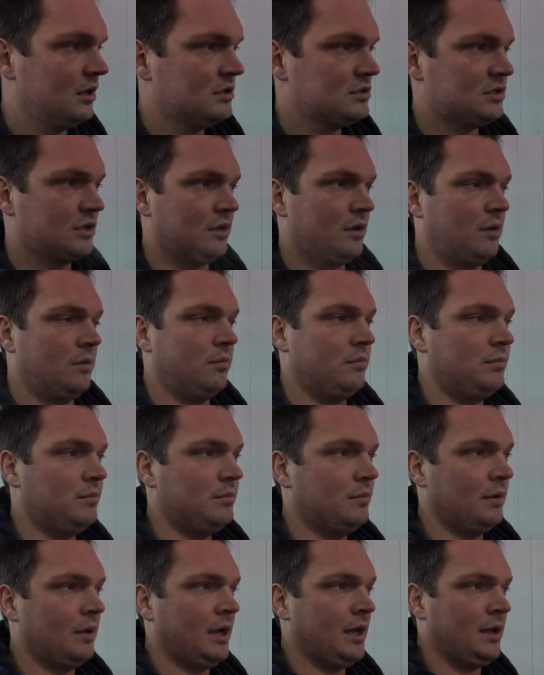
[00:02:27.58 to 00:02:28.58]
So
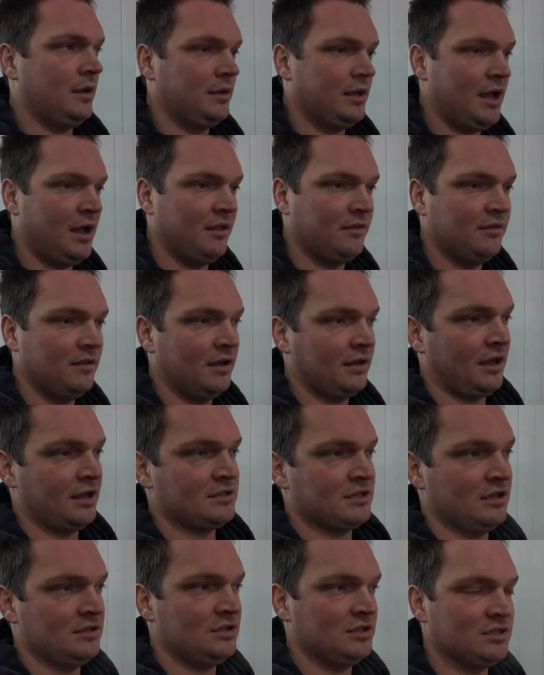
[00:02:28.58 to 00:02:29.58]
yeah, I
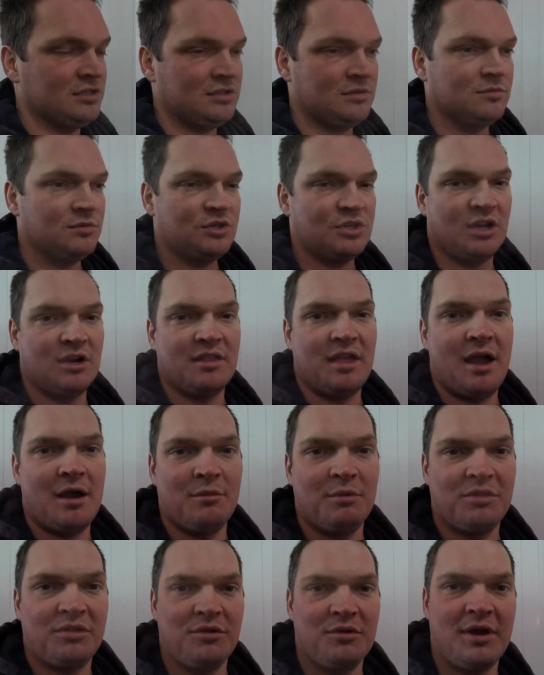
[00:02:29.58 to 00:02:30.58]
guess I just share that
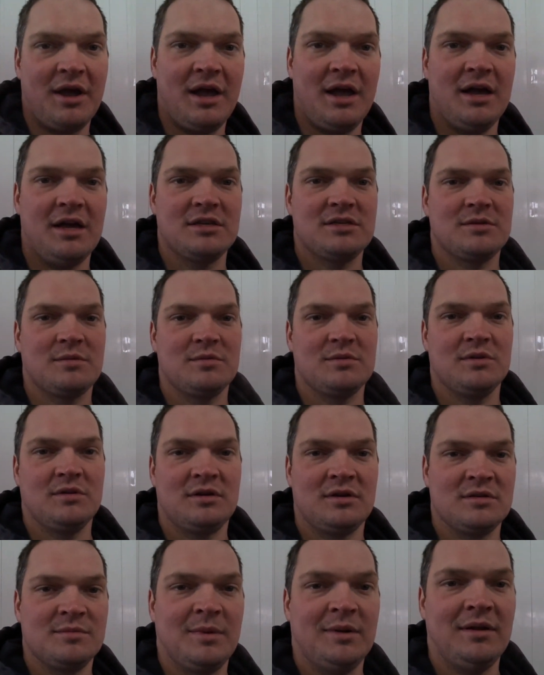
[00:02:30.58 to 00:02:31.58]
with you guys.
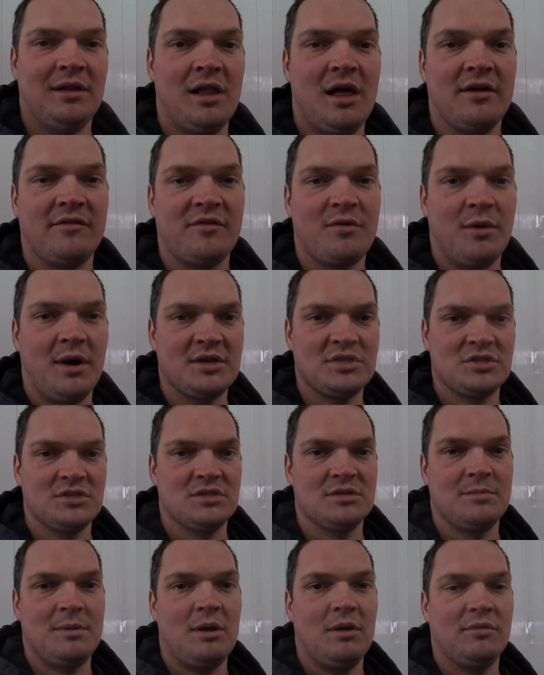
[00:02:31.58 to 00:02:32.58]
There's been a lot of
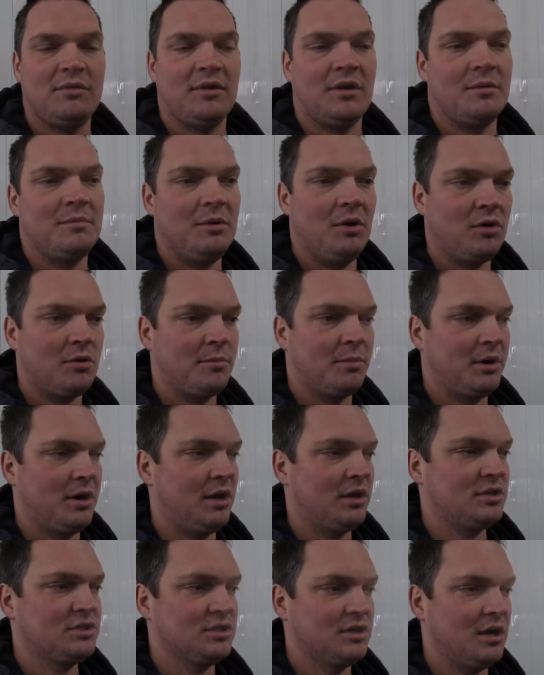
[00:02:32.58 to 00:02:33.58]
questions about our milk
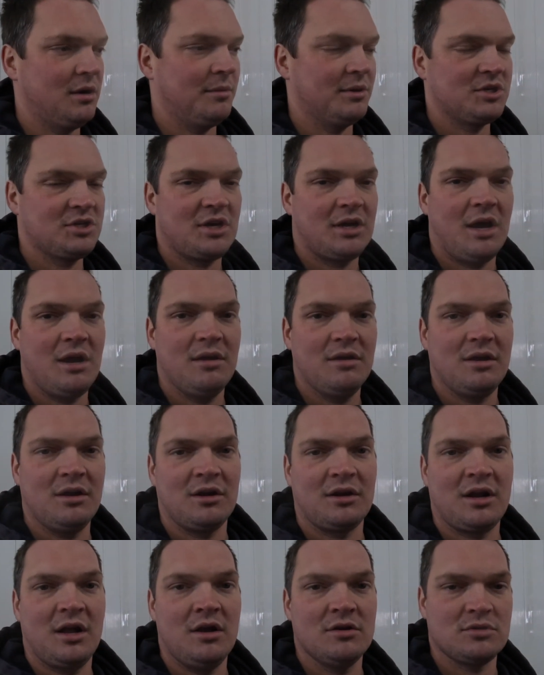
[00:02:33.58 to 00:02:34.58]
production, how much
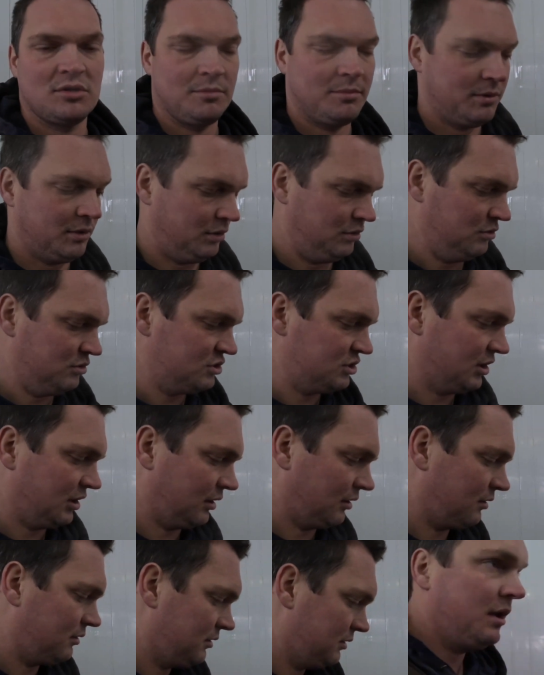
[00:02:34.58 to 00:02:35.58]
our cows are
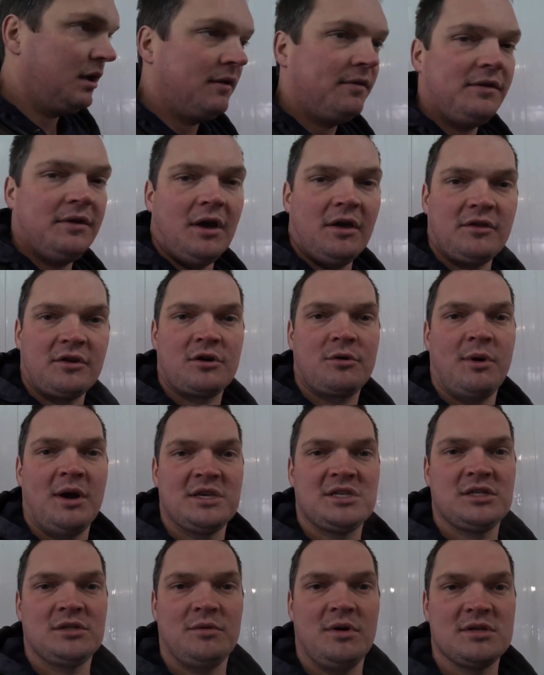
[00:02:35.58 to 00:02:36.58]
producing. The other
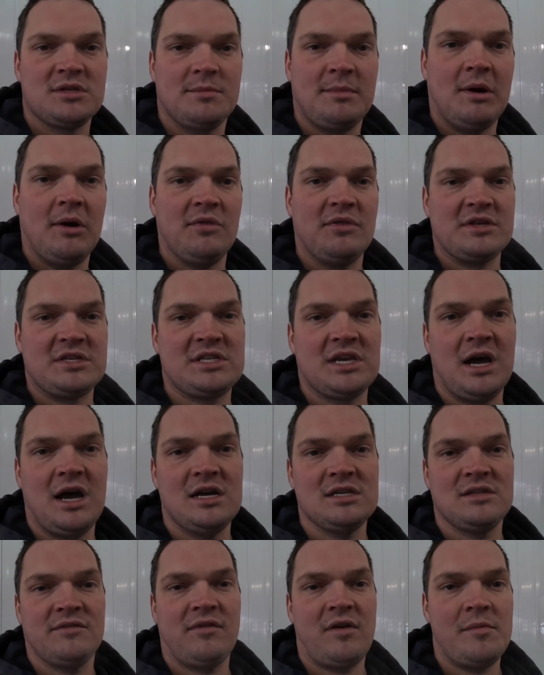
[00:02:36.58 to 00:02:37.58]
question was about the
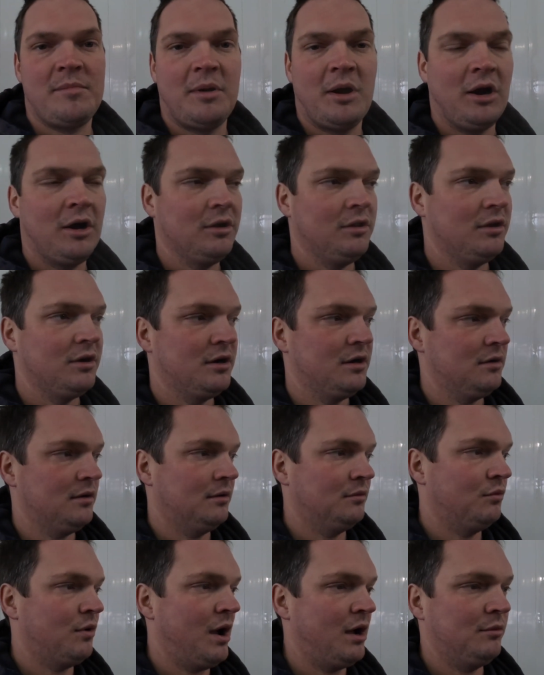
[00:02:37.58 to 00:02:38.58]
size of our parlor
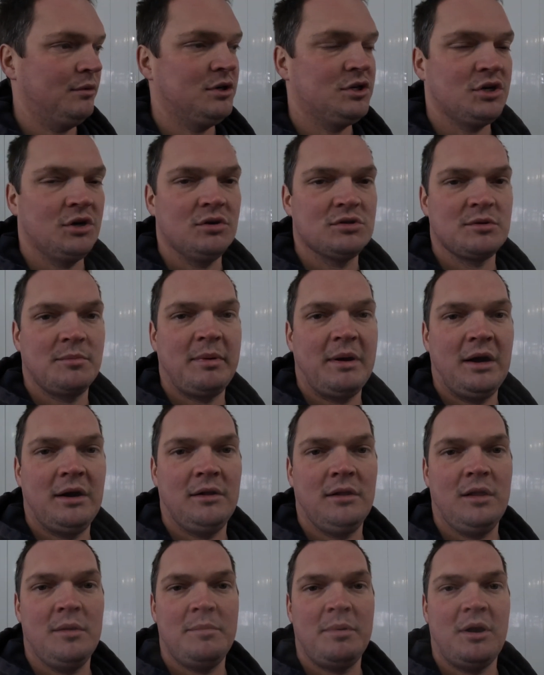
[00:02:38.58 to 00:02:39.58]
and why we chose a
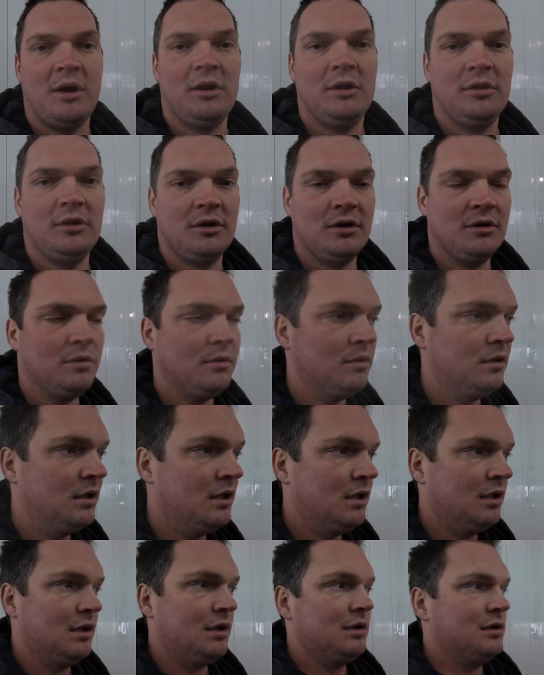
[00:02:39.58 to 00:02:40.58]
parallel parlor.
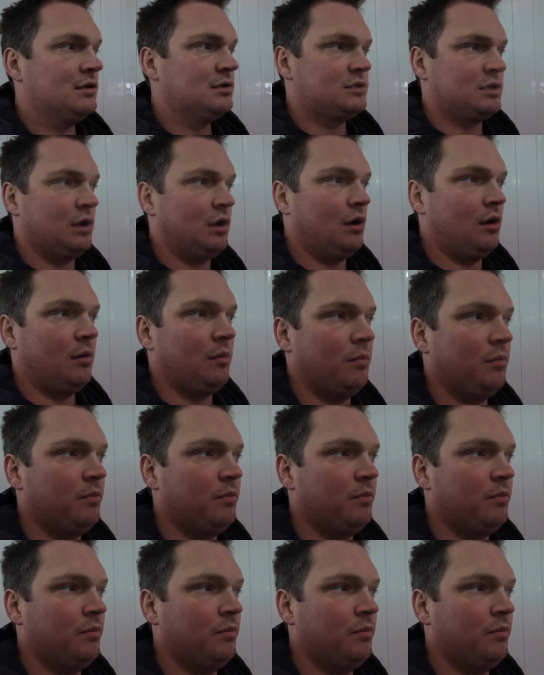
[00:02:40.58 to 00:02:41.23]
So